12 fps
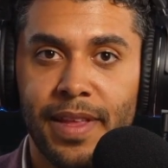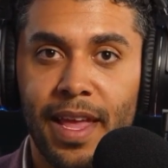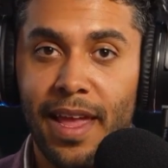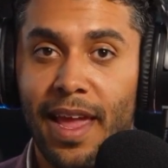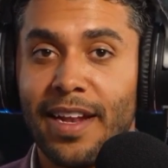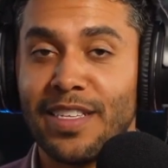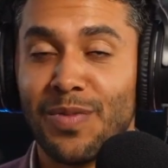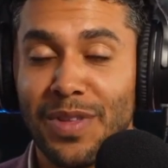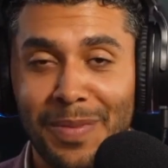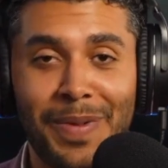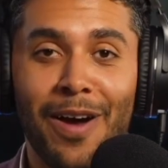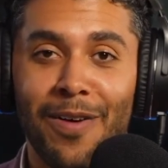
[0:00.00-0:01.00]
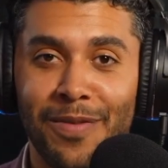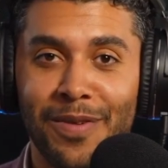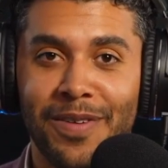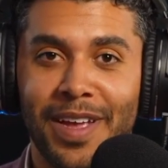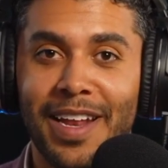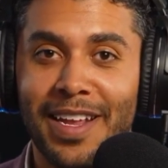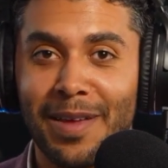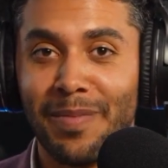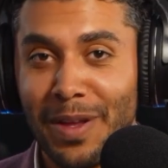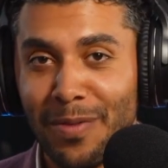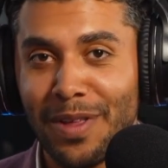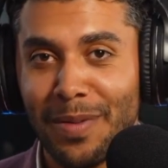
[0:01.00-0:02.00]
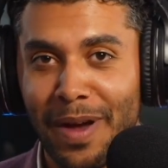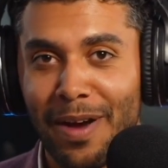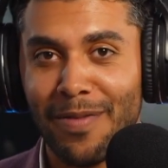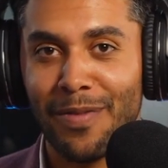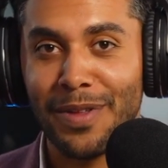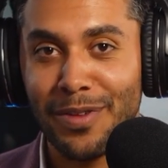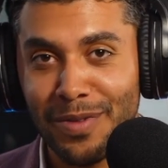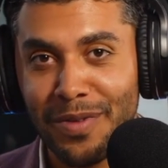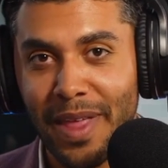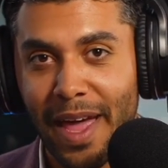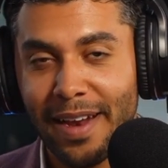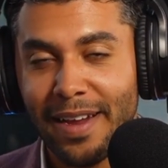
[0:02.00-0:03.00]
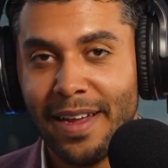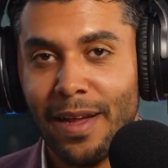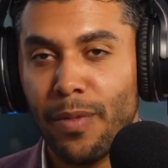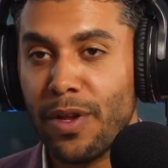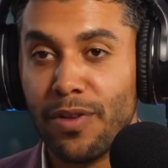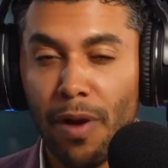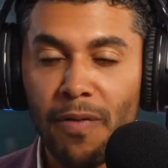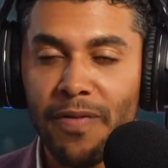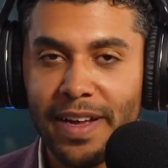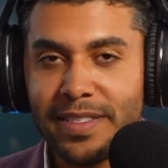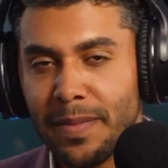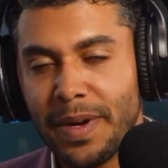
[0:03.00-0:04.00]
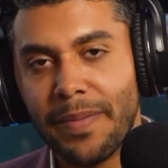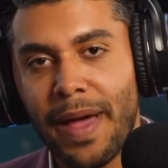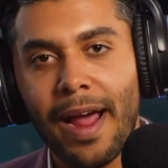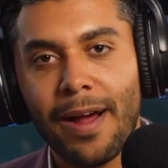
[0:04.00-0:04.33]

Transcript: And it's really powerful. And it can be really powerful when you do that, when you don't fight somebody